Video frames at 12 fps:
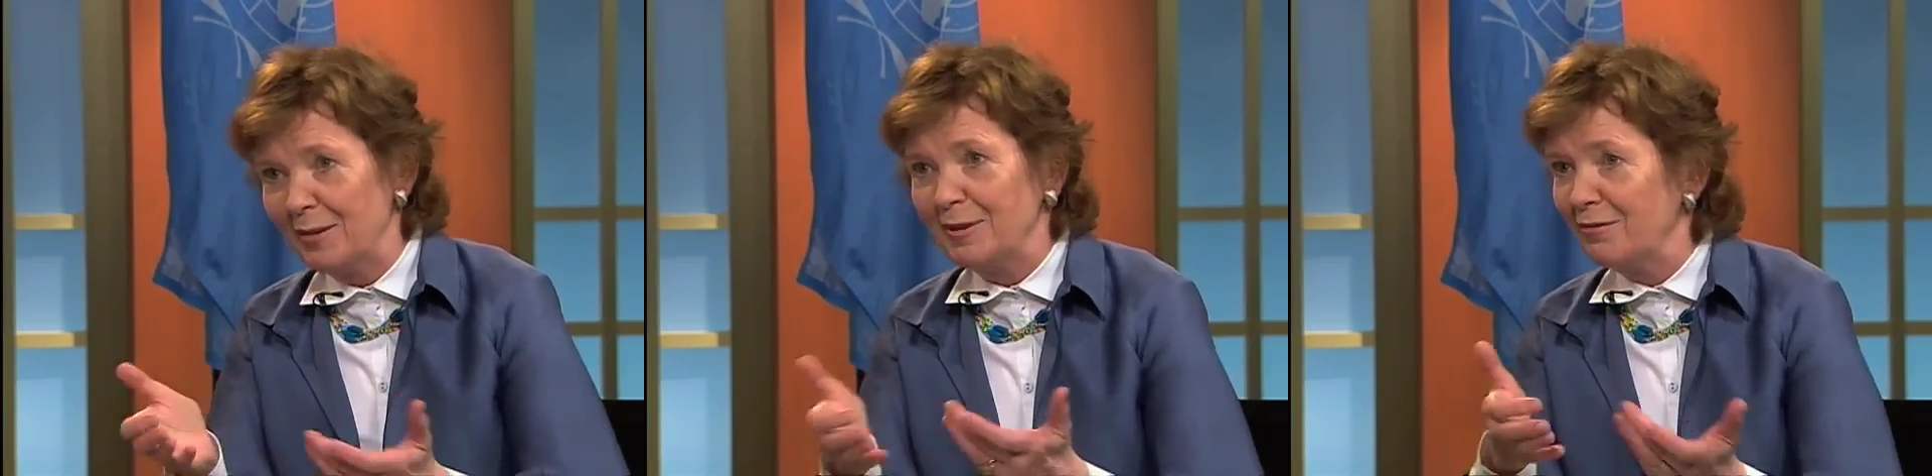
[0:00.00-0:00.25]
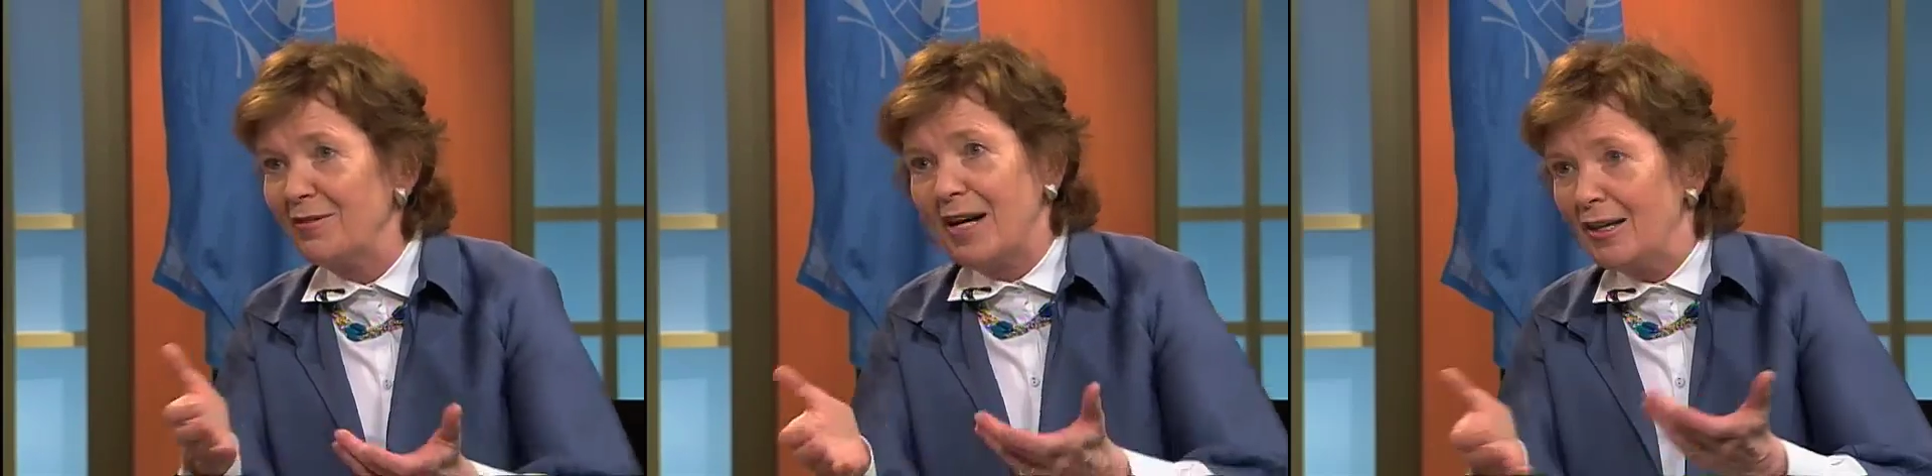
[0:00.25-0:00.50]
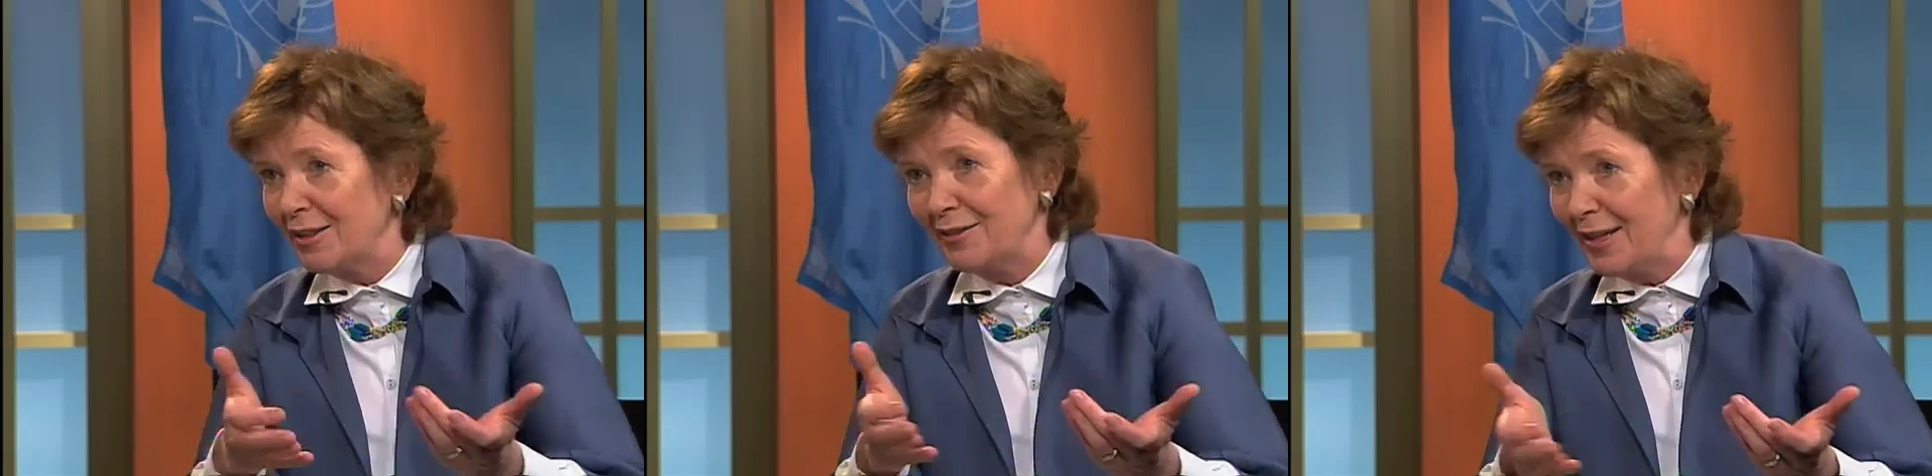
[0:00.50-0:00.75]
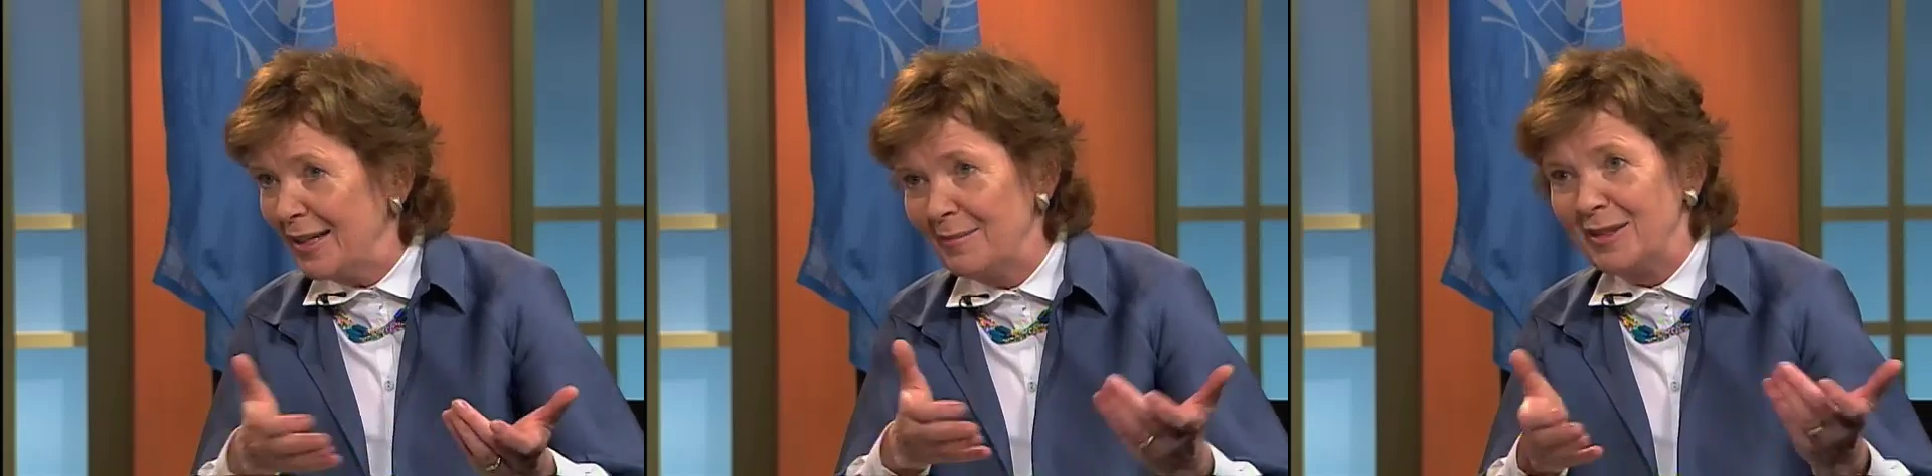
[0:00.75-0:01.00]
with
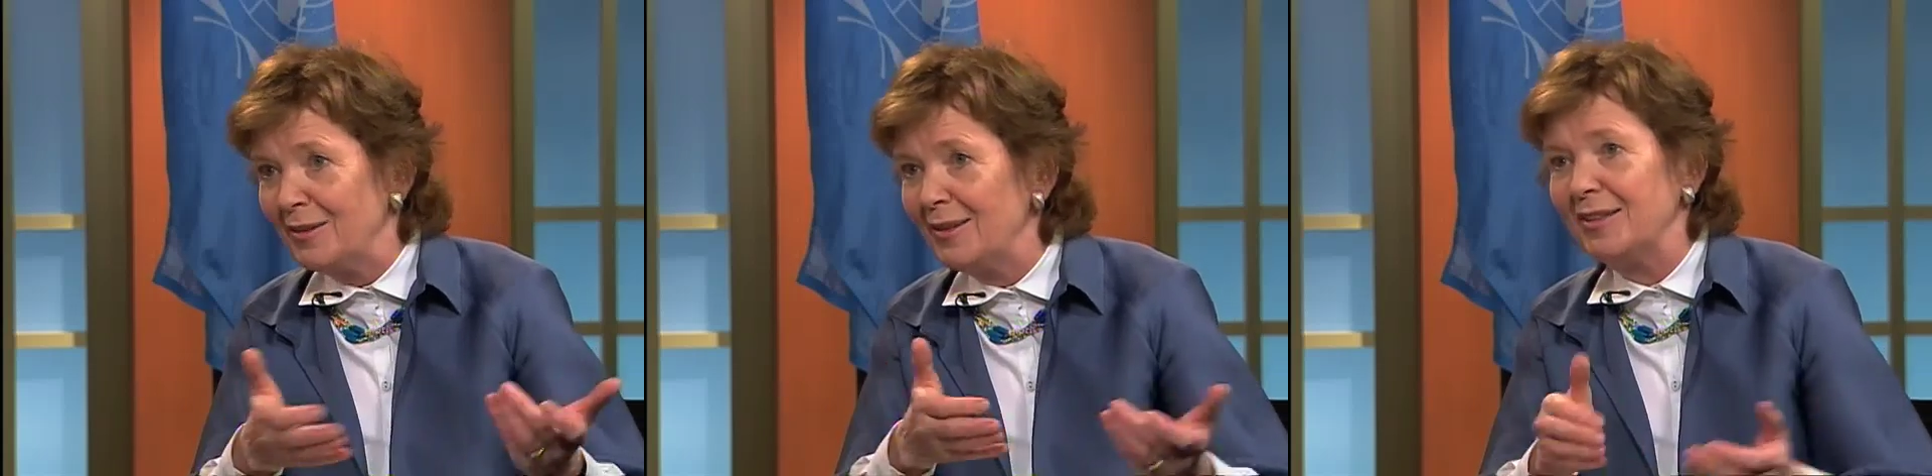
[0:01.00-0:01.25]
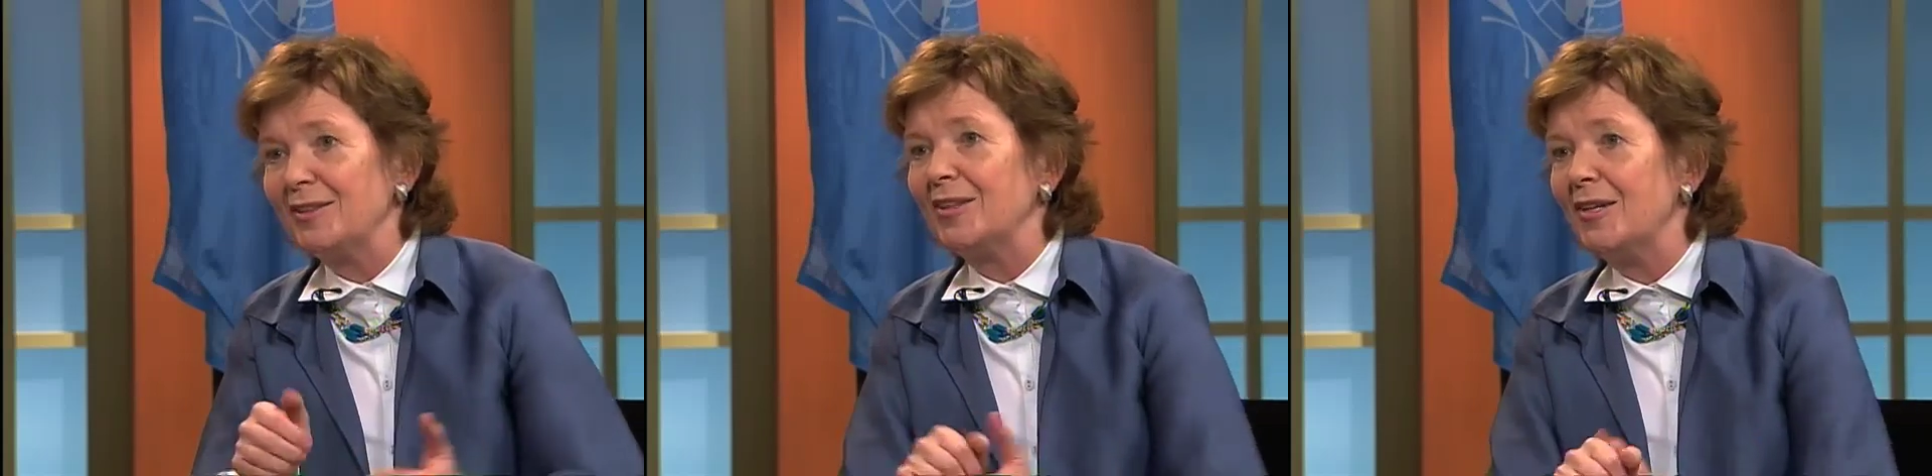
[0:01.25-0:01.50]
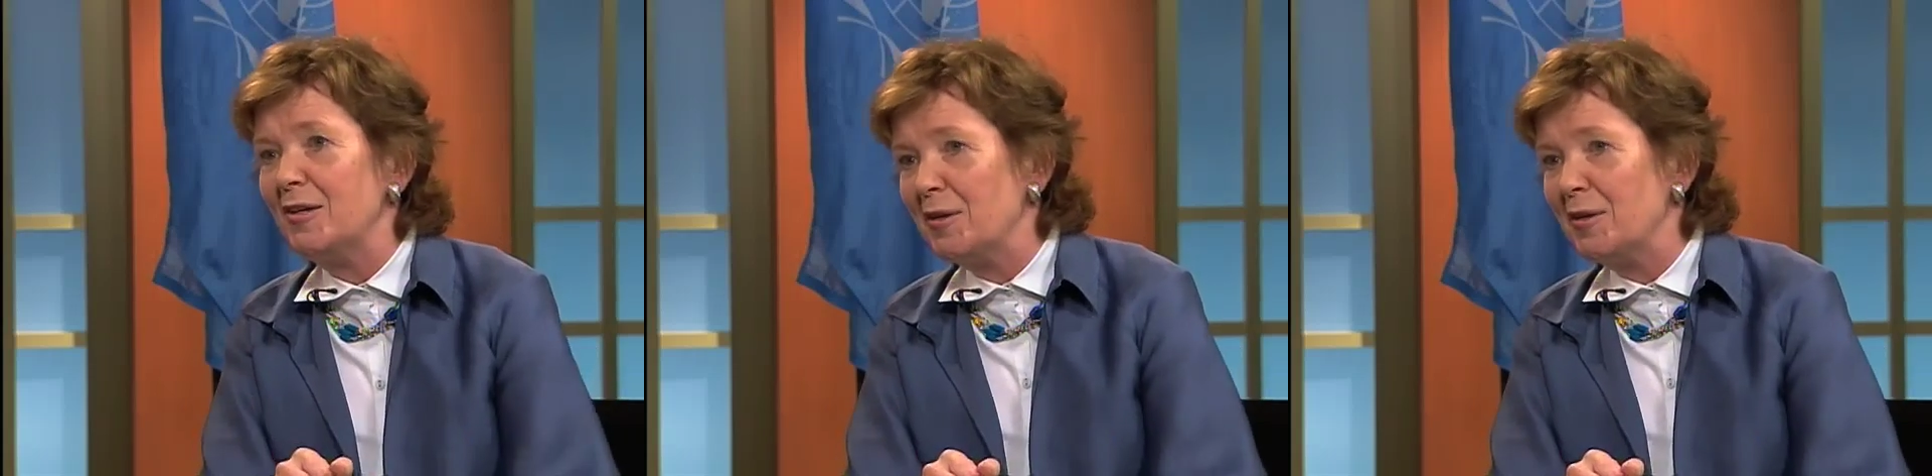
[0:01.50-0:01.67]
Oxfam and all those